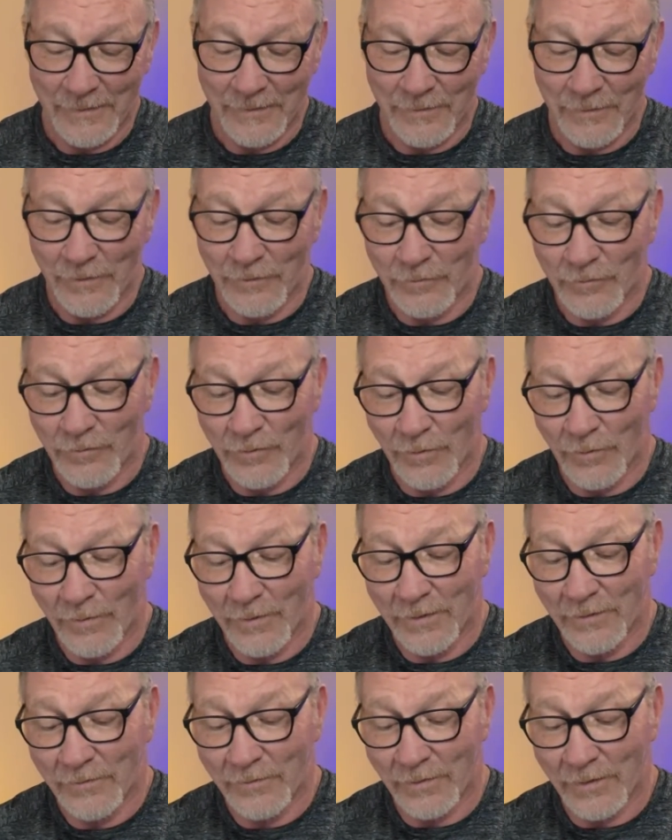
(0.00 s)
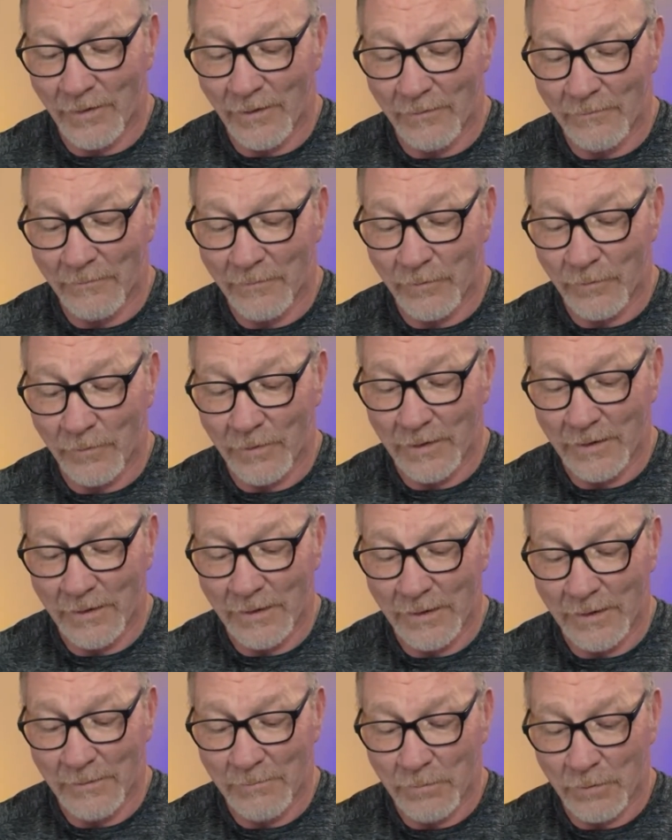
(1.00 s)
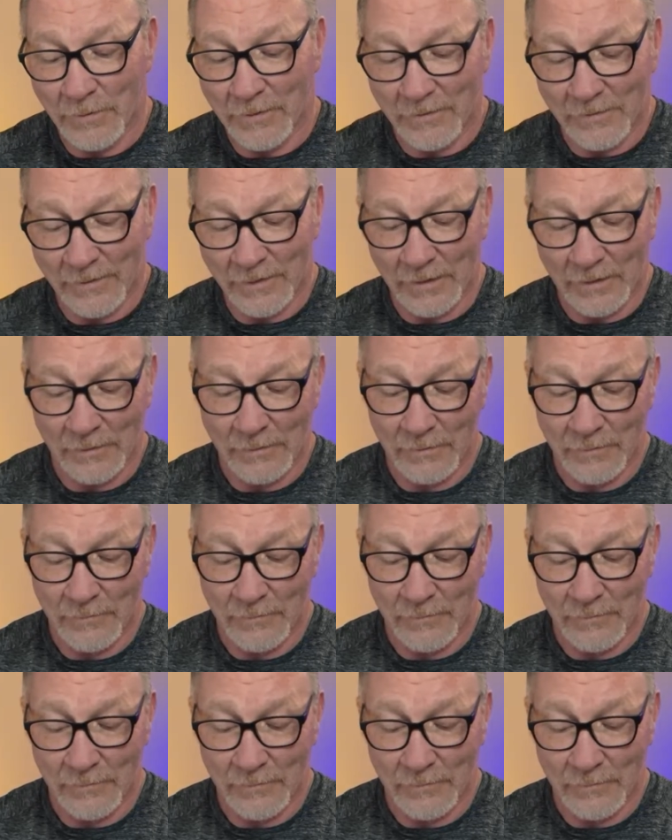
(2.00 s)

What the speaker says: The joys of 3D printing.